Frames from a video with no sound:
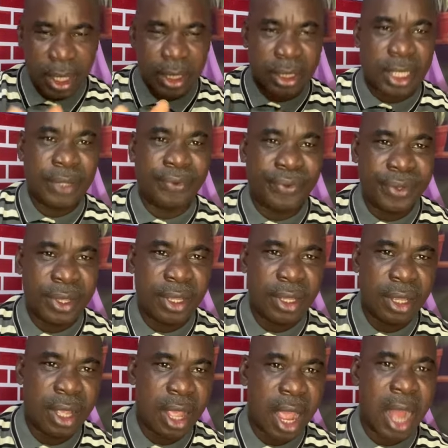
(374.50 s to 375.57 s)

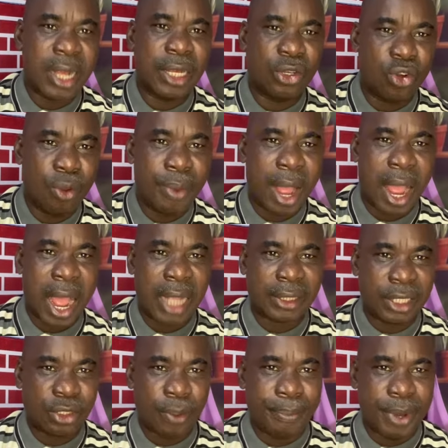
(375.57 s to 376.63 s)
TV and Idoma
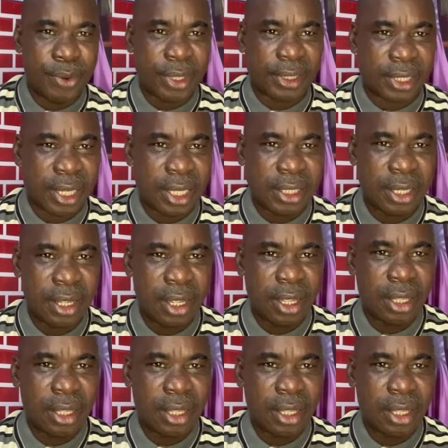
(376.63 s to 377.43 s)
Axis of Benue State,